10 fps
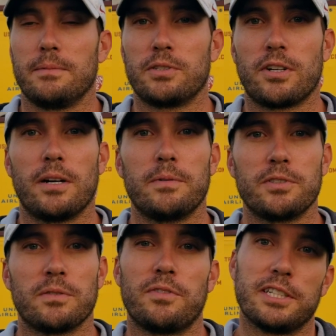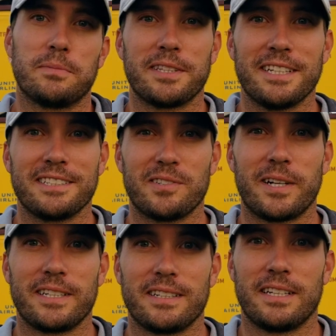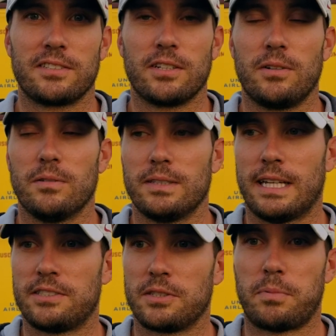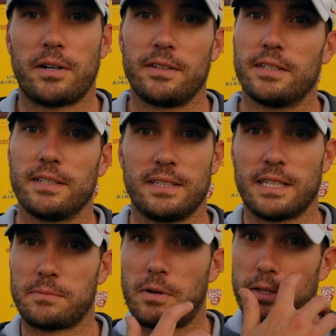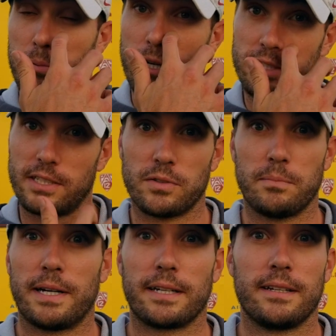You saw him do some freshman things, right? And so that's just part of the process with Mike.